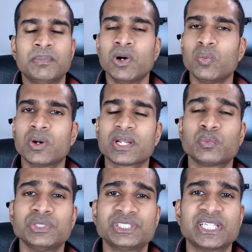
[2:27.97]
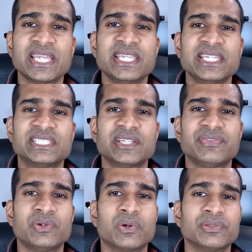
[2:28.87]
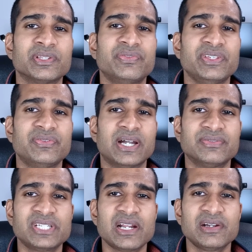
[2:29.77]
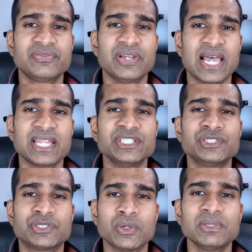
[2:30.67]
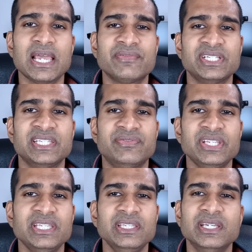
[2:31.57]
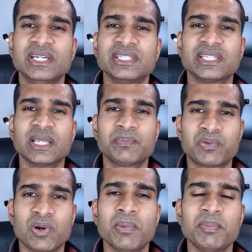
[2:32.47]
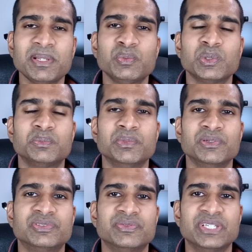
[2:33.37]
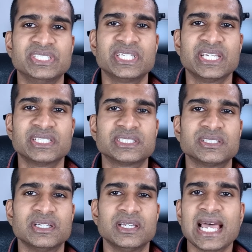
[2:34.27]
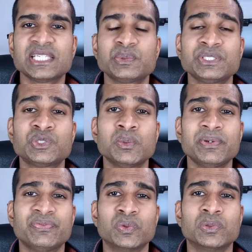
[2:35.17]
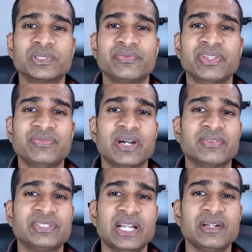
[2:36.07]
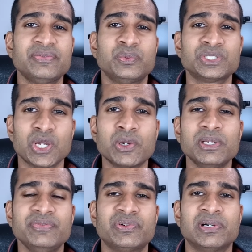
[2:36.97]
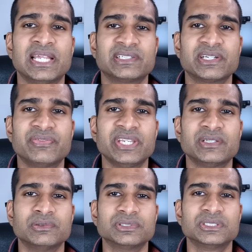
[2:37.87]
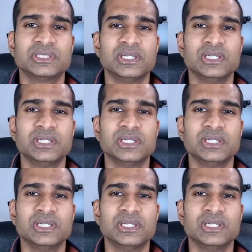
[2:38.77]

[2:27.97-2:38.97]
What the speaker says: But what I would say is if you're on the V5 tariff and you don't have an EV, then I probably would move to V6. As we saw before, the V5 tariff was only for electric vehicles.